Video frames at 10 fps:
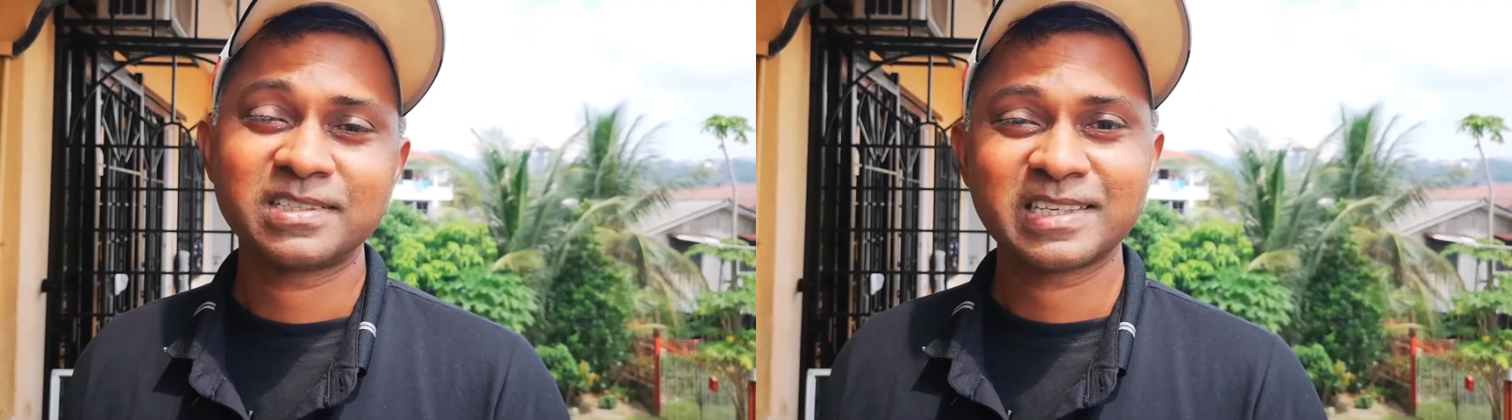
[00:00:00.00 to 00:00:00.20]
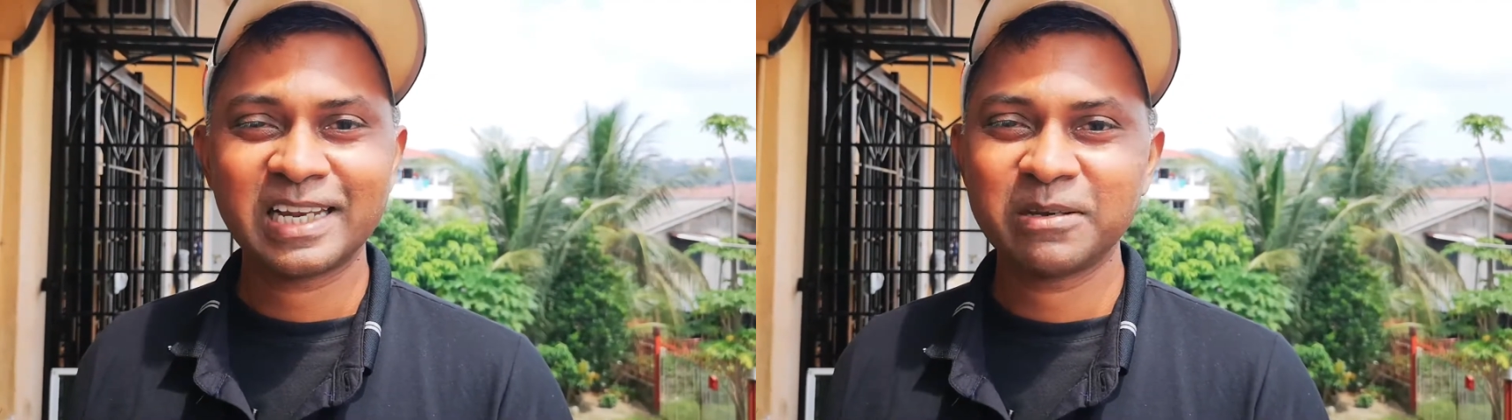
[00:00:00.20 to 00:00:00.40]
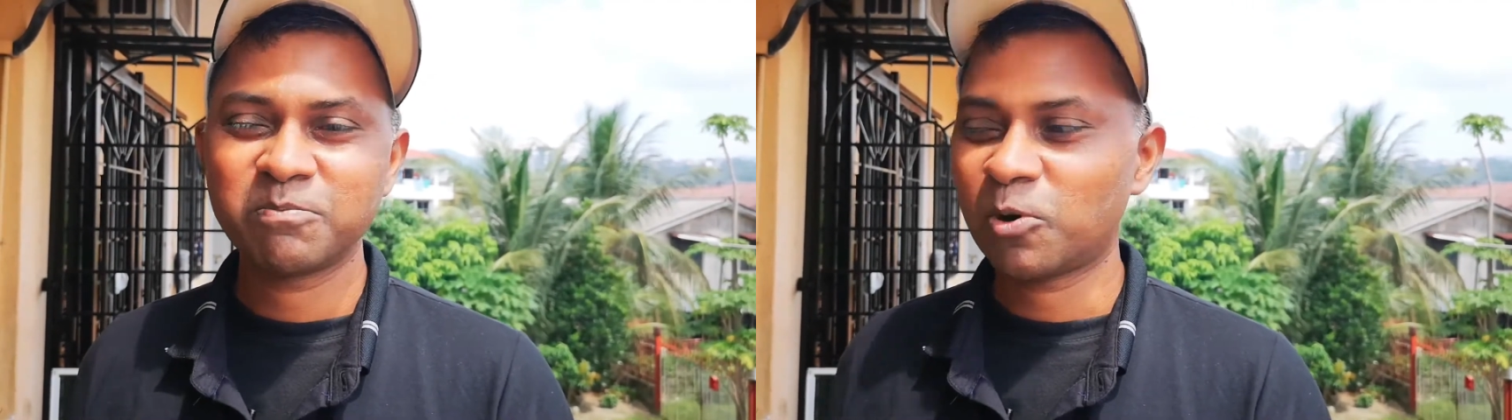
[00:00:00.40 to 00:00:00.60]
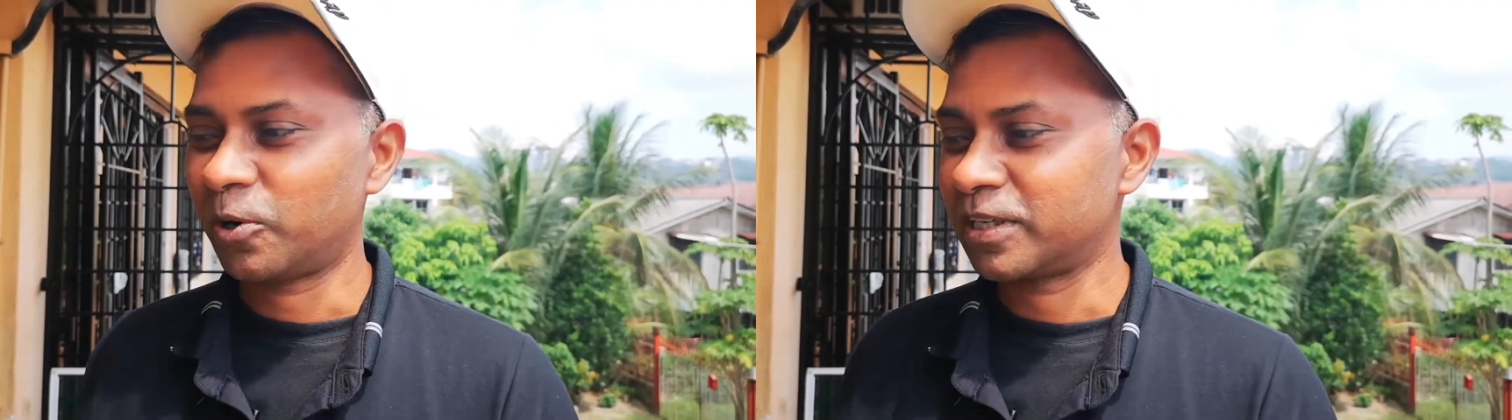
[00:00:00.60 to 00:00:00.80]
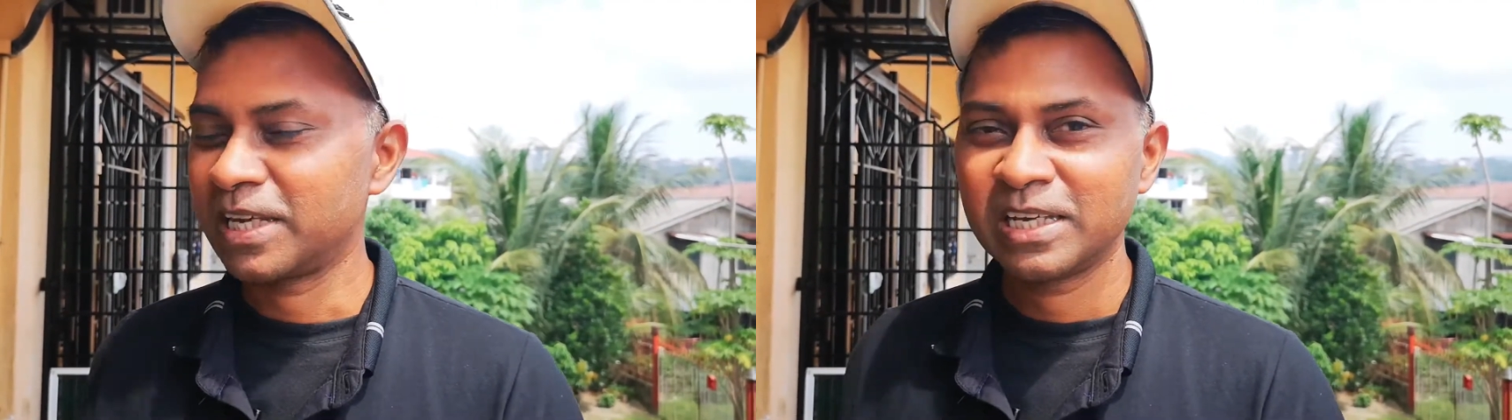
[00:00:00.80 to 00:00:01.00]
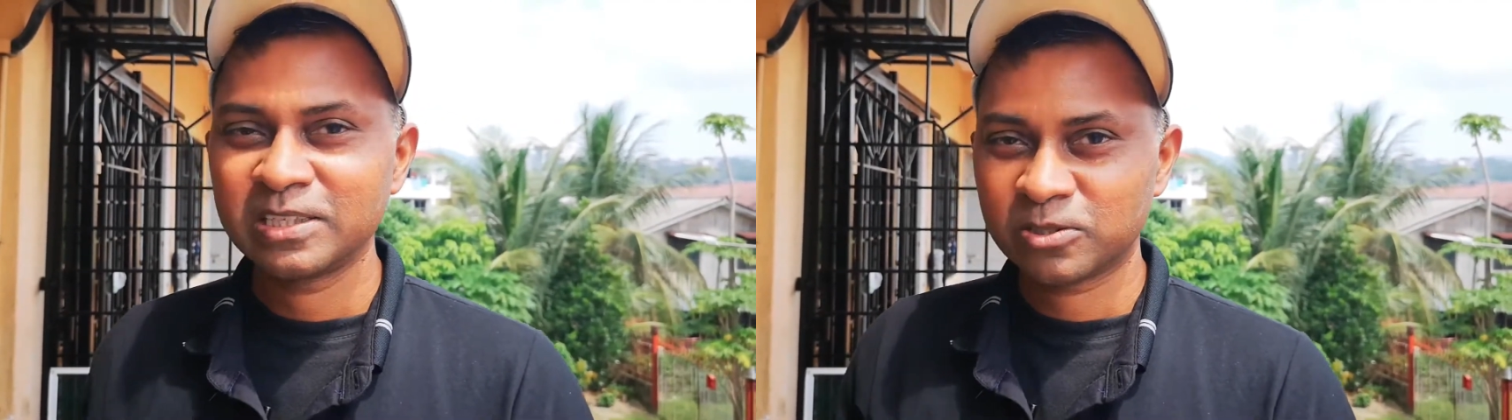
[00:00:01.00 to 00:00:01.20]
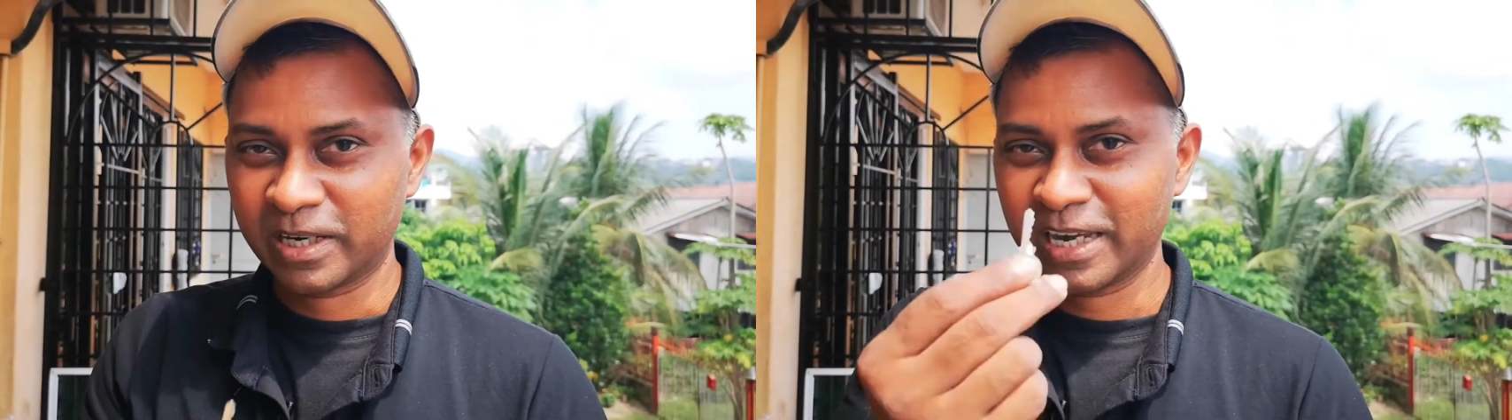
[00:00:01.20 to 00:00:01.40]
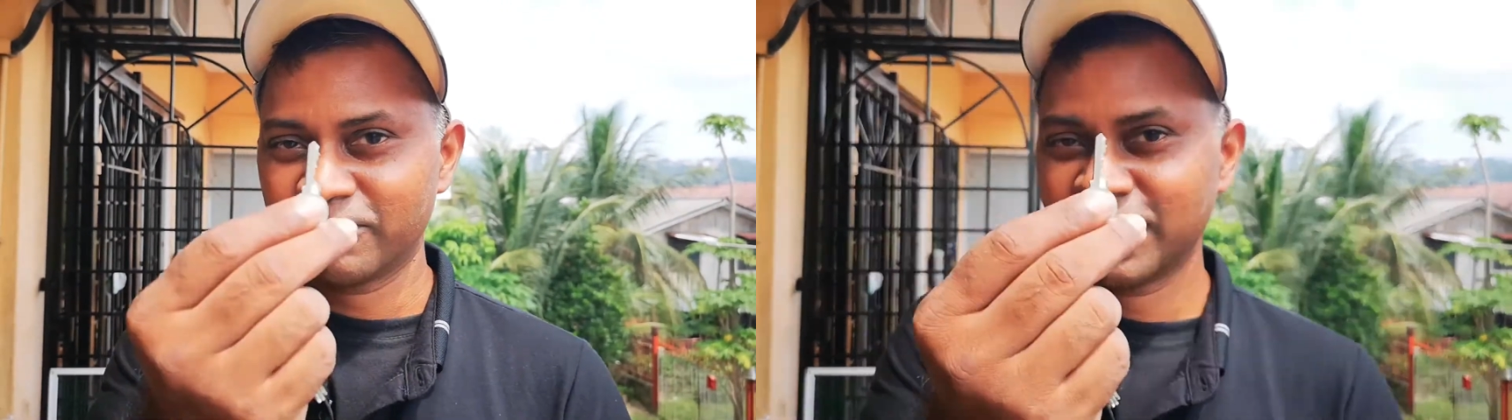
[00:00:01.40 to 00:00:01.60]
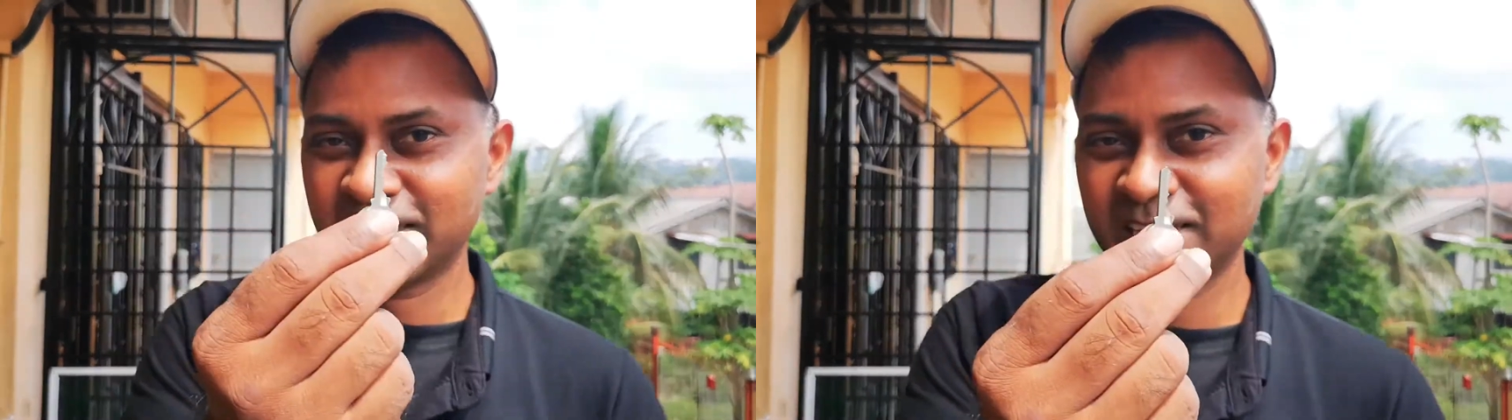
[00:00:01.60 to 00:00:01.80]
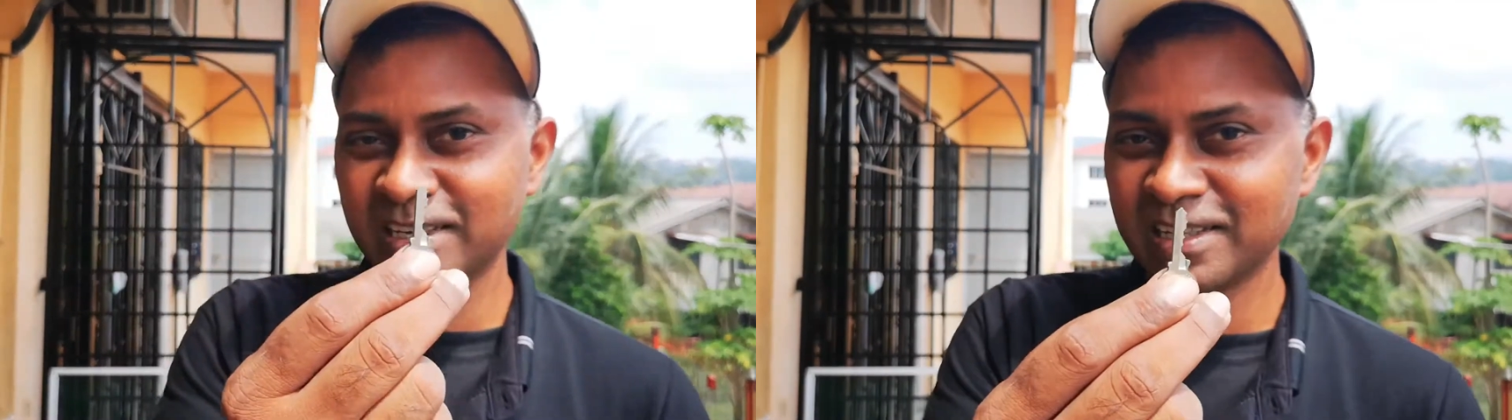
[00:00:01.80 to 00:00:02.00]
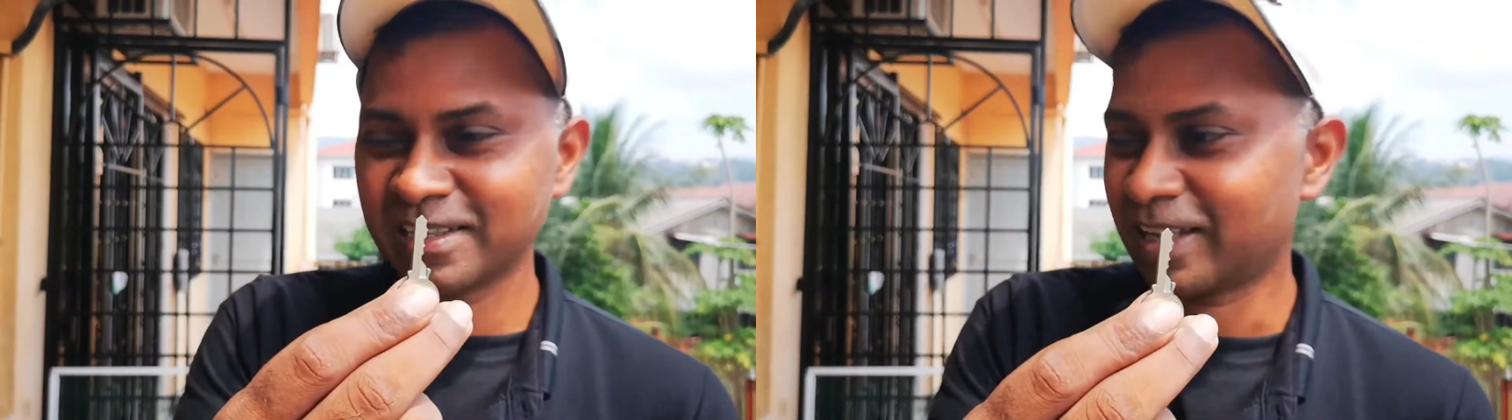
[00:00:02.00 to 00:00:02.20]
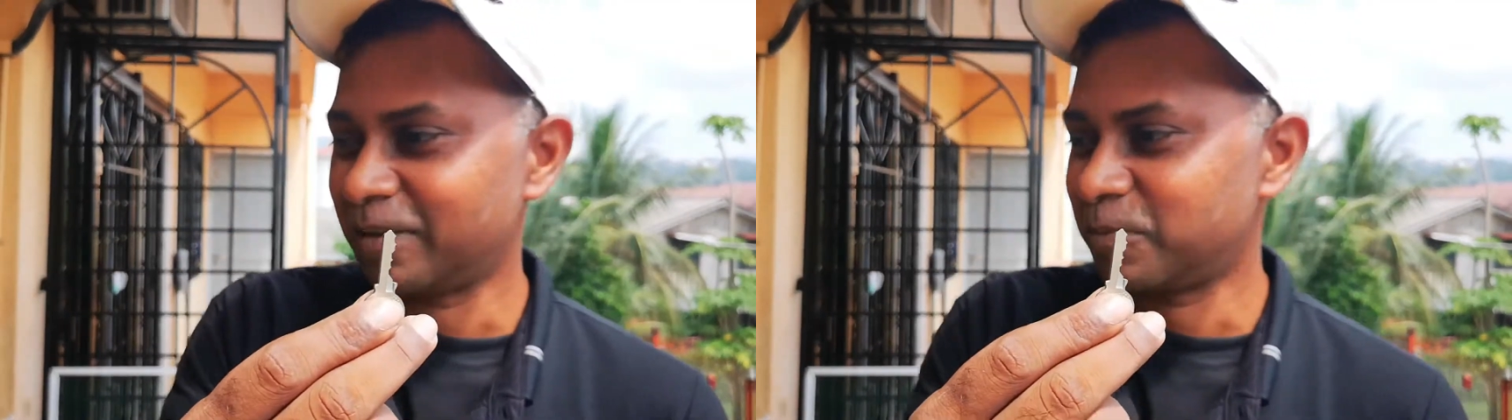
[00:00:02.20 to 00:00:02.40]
a selling point. So I have the key.